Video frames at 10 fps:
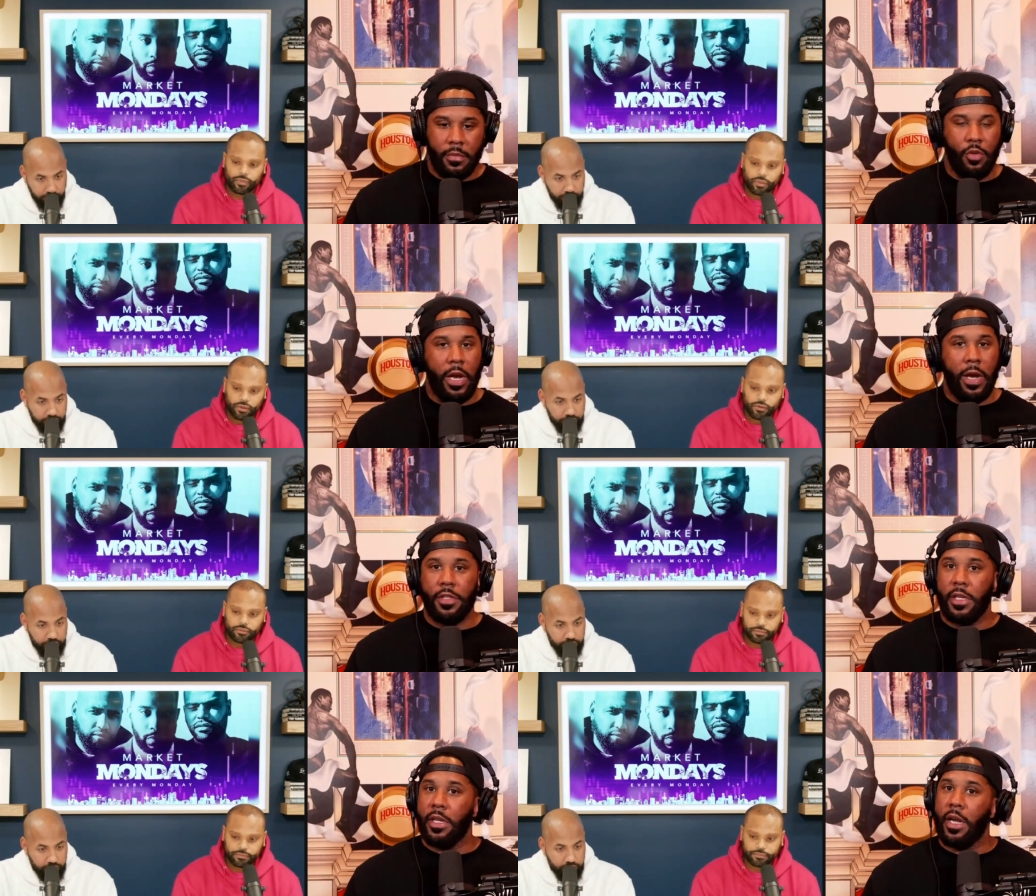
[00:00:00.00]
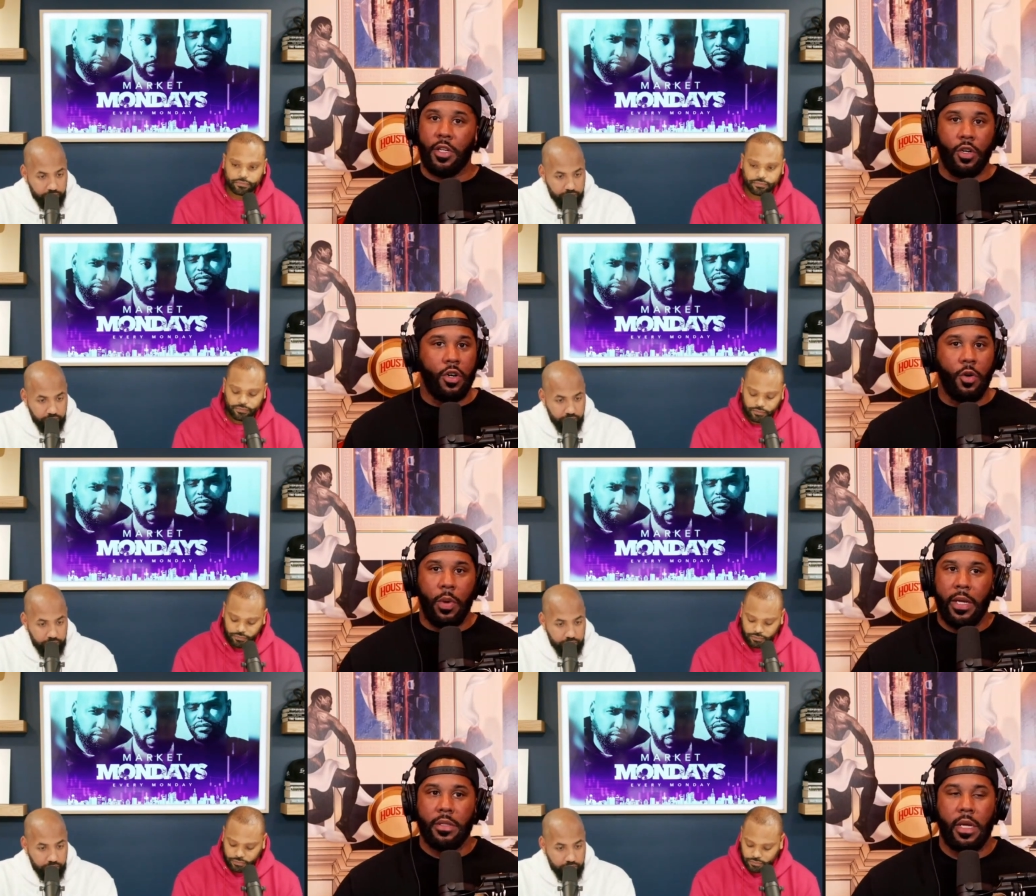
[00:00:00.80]
Speaker 1: you have to get out of your own
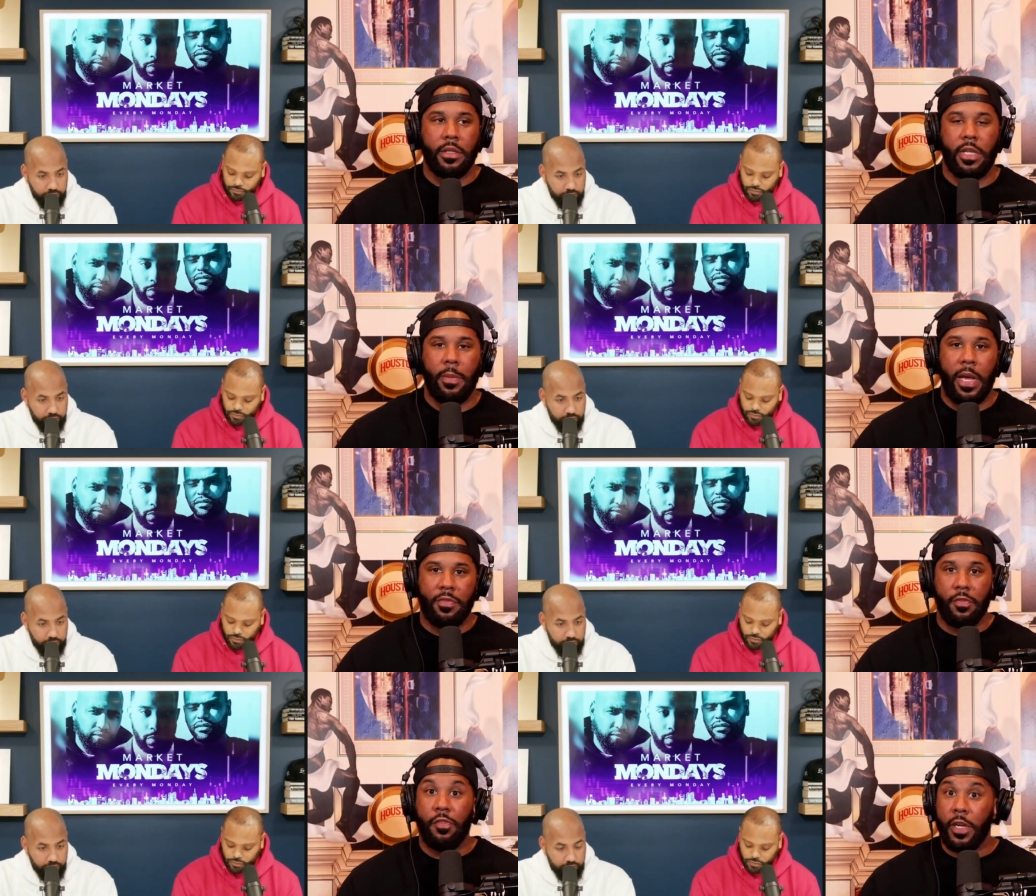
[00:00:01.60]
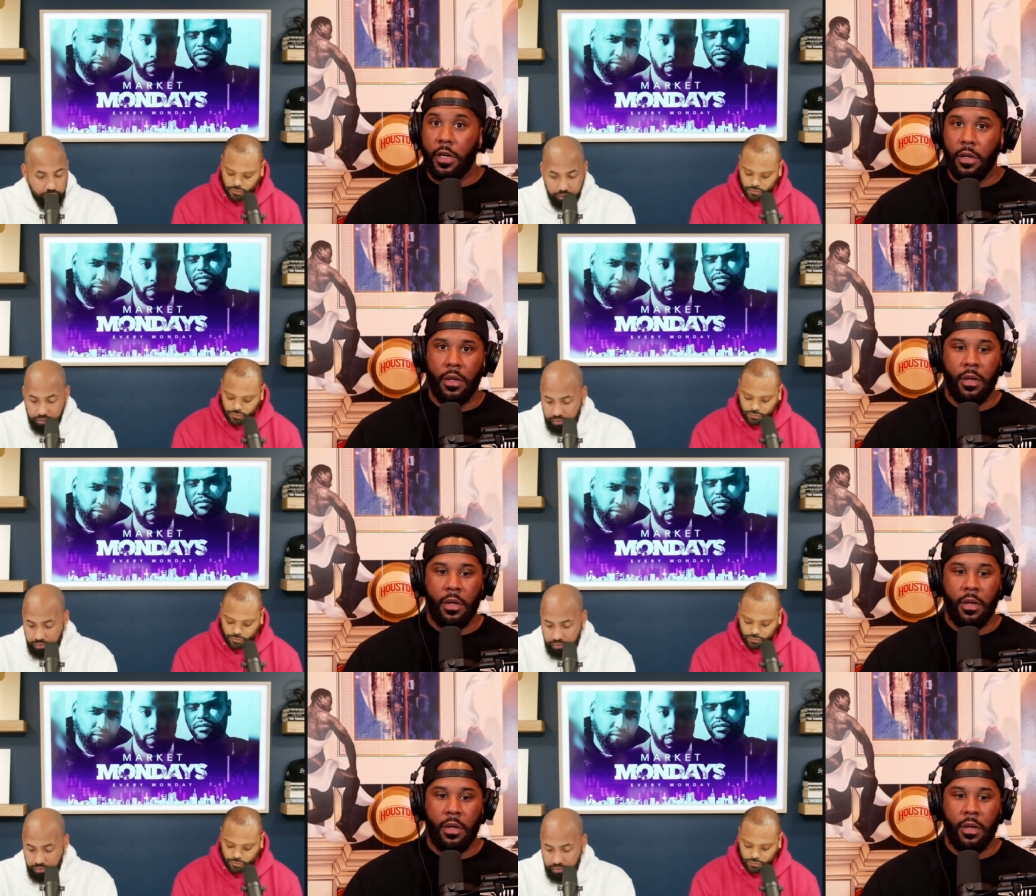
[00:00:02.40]
way and, and stop having fear,